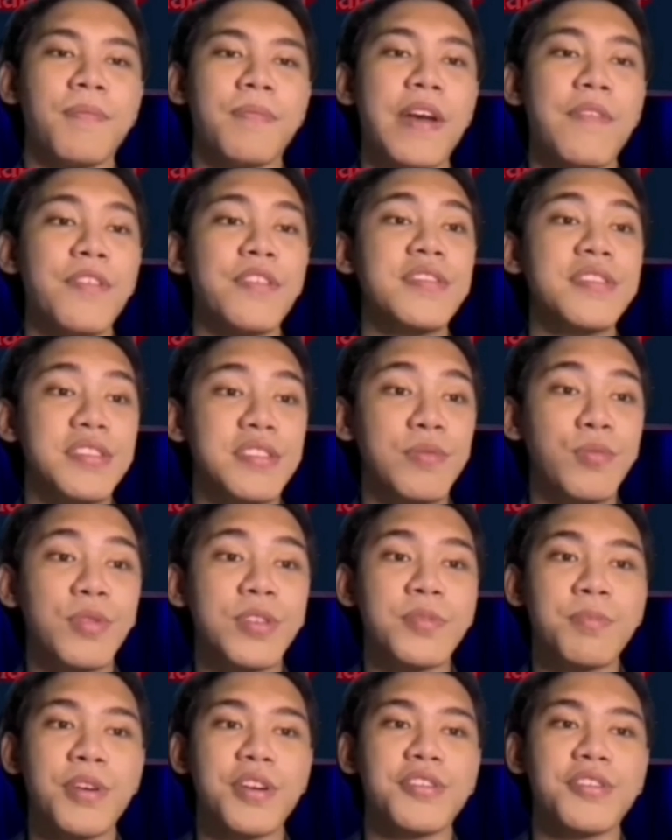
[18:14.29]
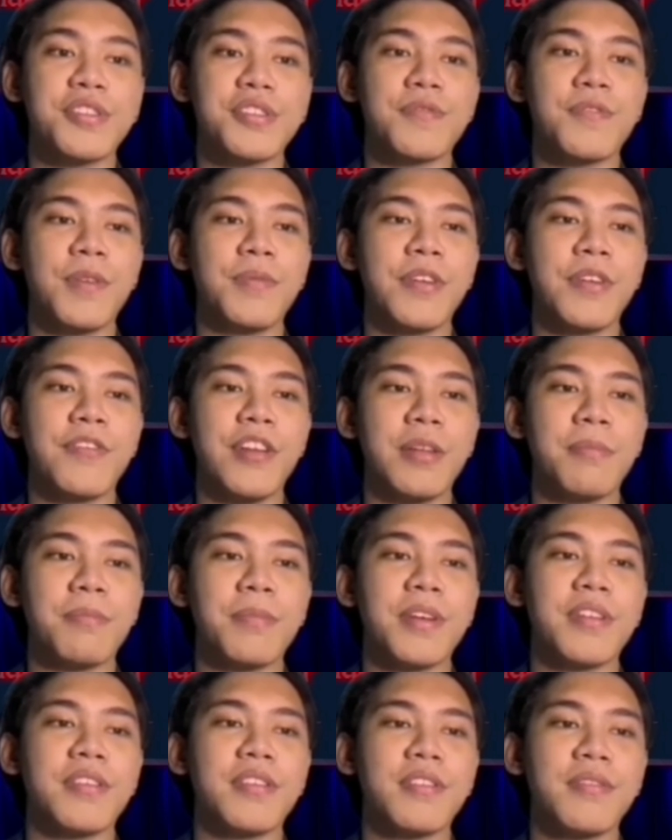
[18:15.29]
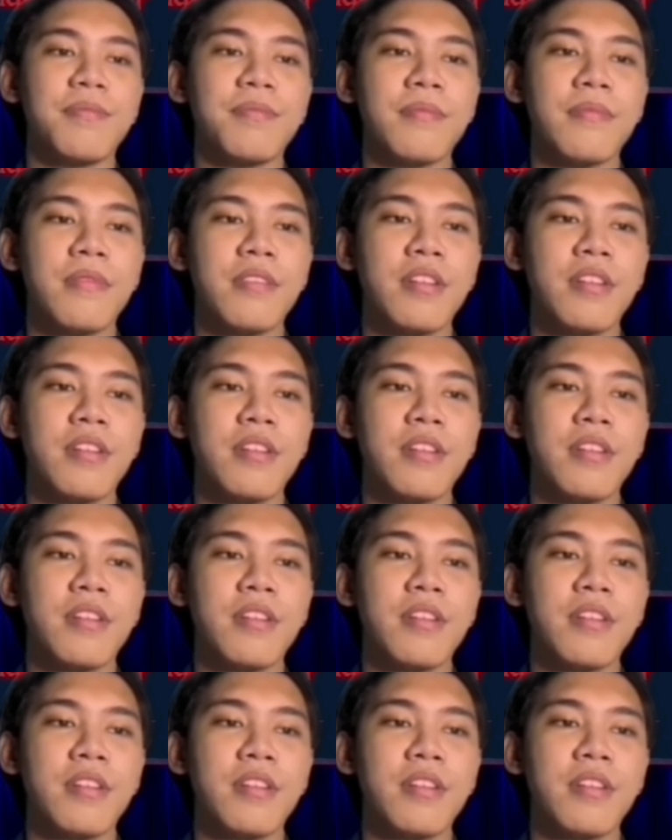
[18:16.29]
ever since it was purchased from the Philippines.